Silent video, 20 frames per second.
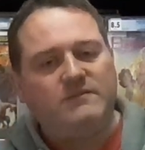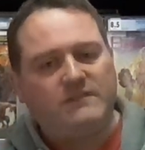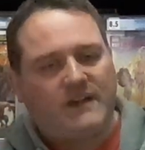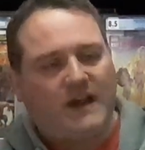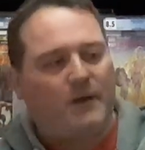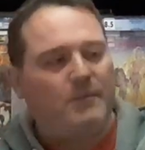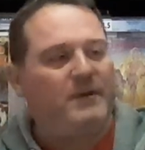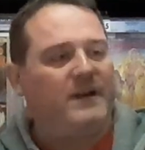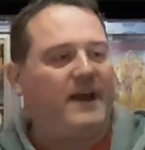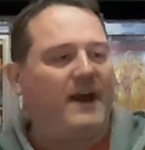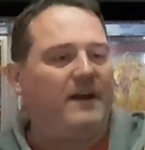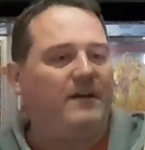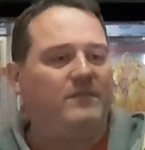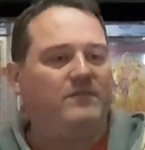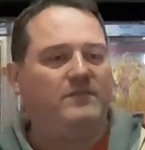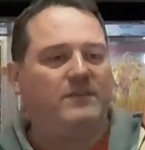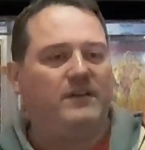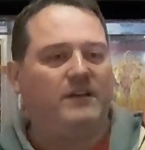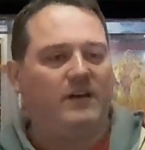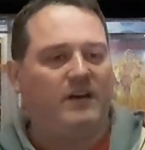coming out
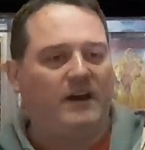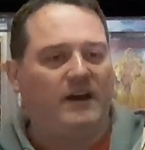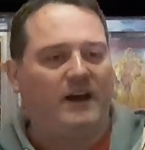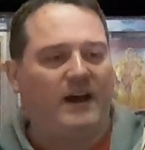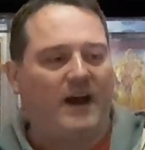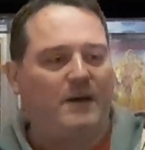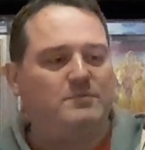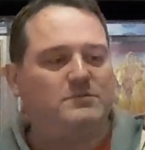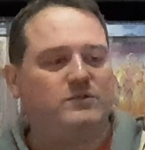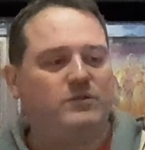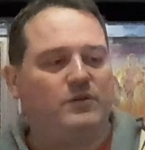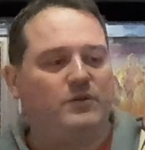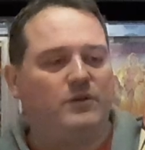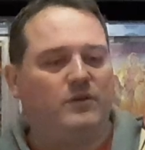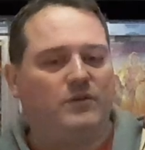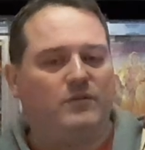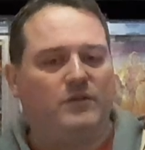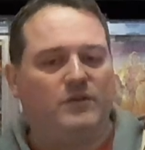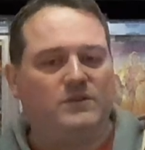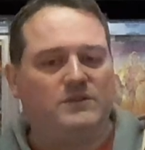of the Absolute
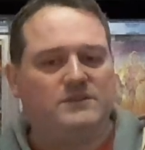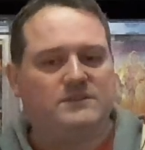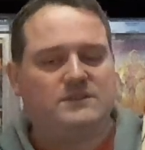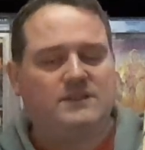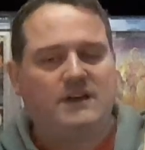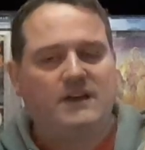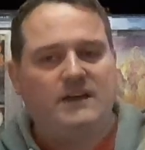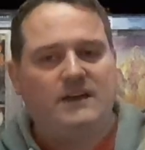universe?